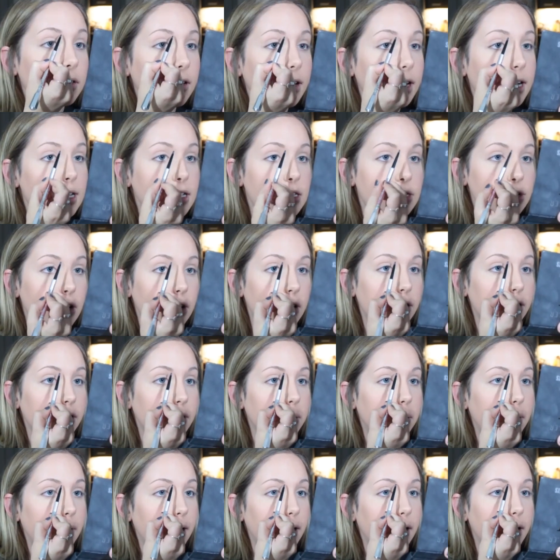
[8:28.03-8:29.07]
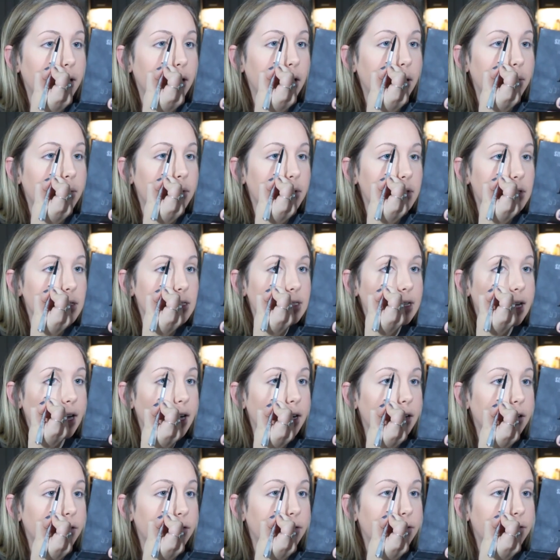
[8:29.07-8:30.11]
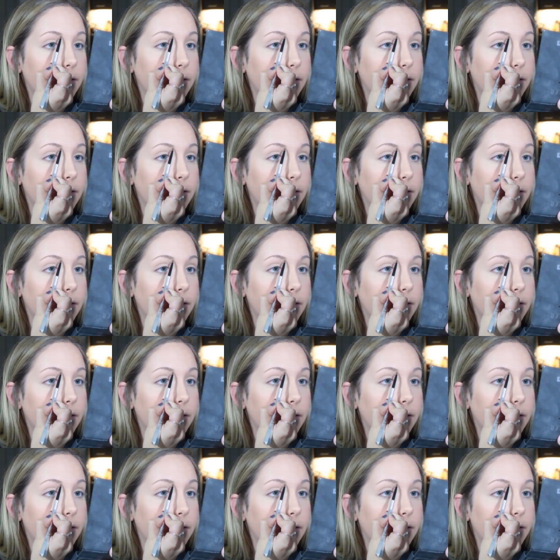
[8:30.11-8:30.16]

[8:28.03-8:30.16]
I start on the bottom and just kind of